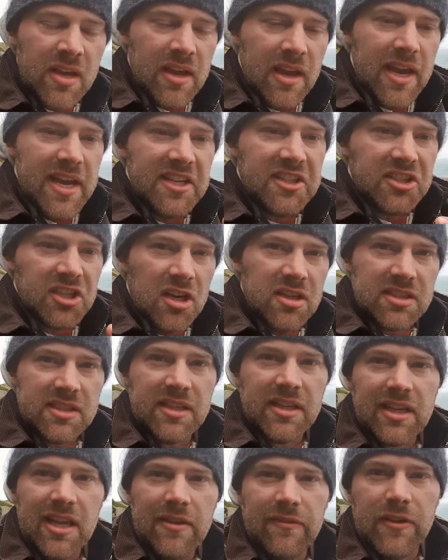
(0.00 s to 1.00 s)
It
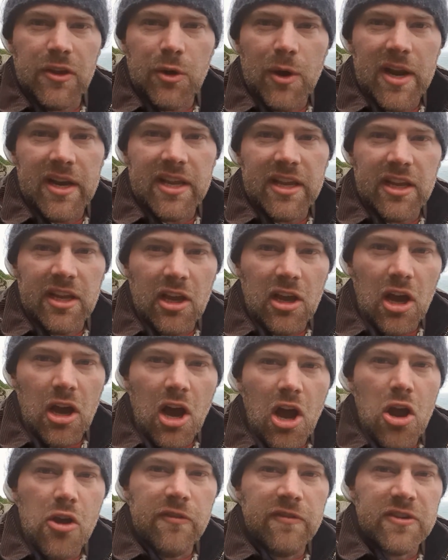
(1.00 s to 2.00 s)
doesn't give you any
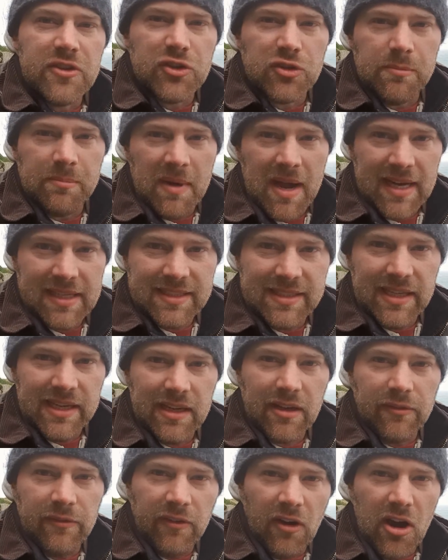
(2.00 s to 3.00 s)
over
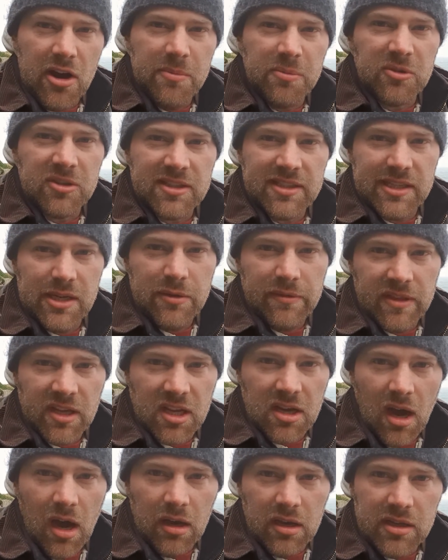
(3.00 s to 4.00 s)
dramatic vibrancy with the
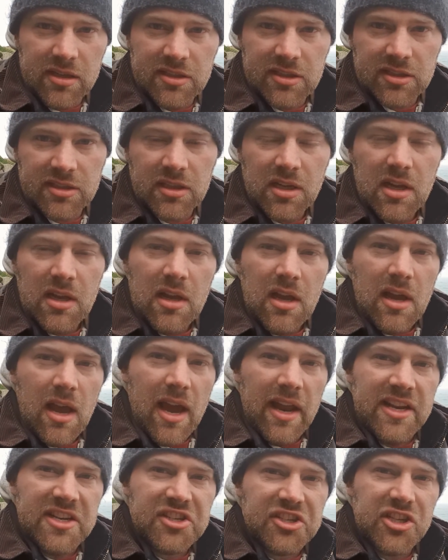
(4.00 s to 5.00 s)
colours,
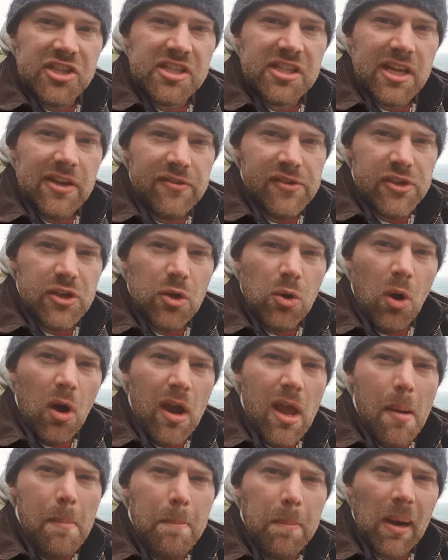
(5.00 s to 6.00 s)
and it just gives you
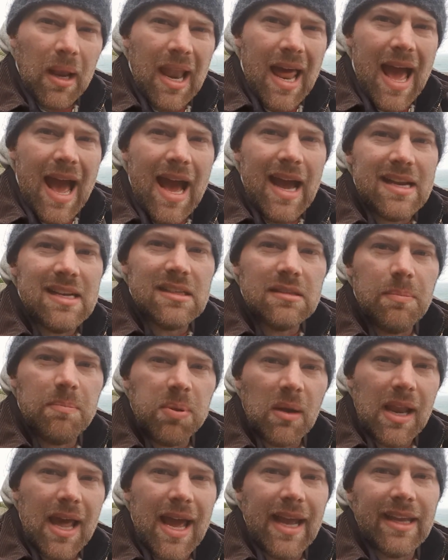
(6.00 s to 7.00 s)
quite a bland,
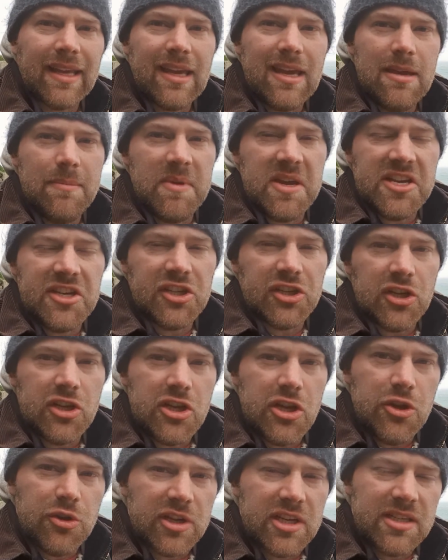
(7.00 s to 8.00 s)
blank image that
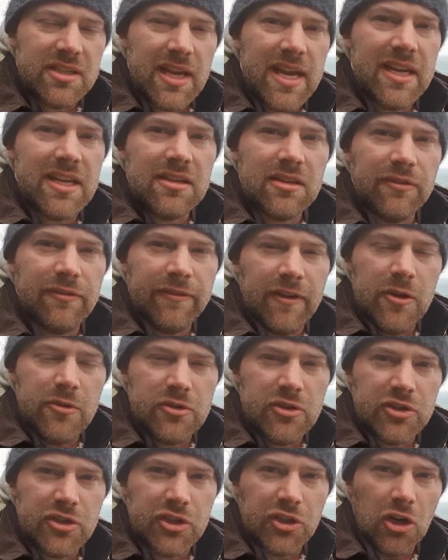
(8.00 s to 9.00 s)
you can take into
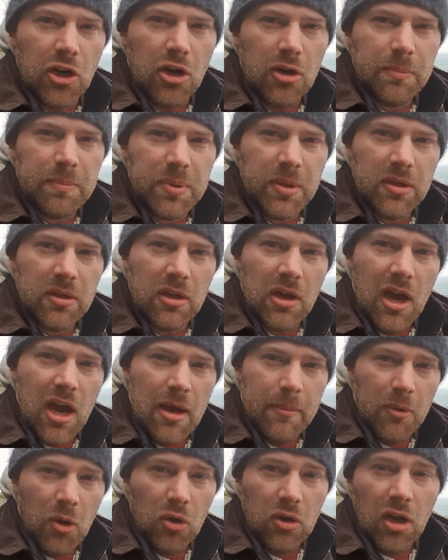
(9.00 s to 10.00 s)
Photoshop
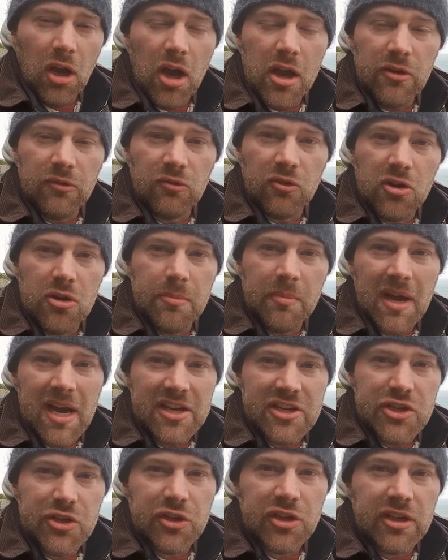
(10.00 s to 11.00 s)
or Lightroom,
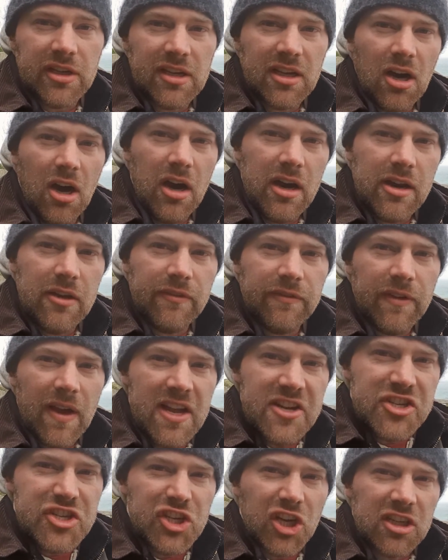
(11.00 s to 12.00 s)
and you can kind of
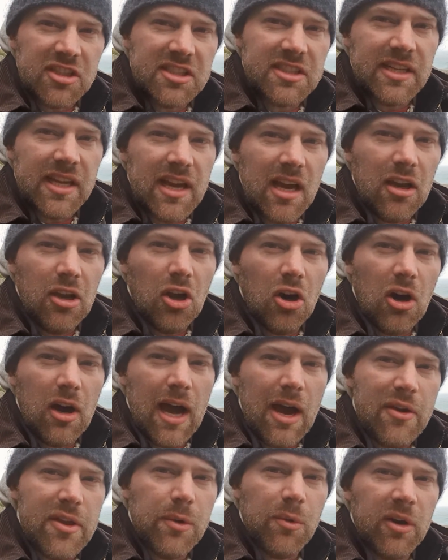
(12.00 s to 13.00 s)
adjust it a lot
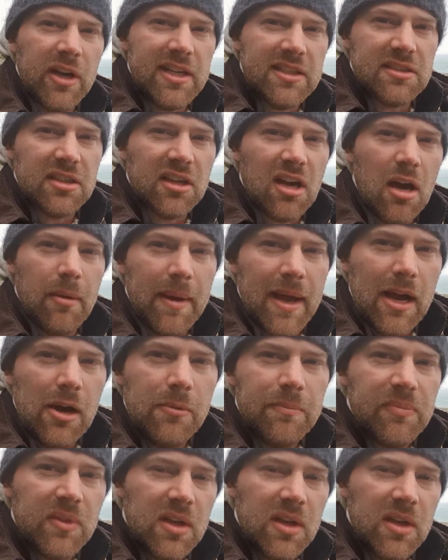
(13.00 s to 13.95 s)
how you want it to come out.